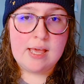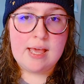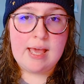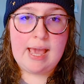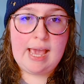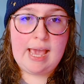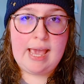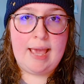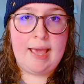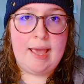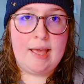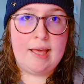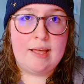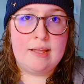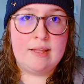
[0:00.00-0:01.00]

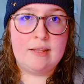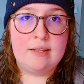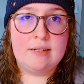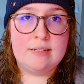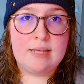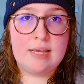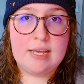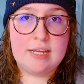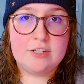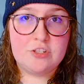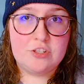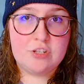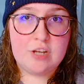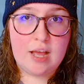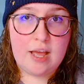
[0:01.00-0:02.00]
And
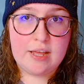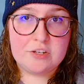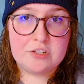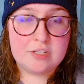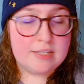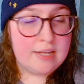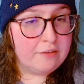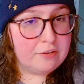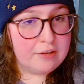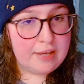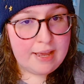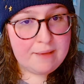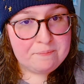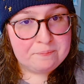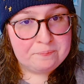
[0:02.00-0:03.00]
it just never
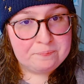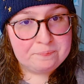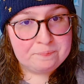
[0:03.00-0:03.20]
came.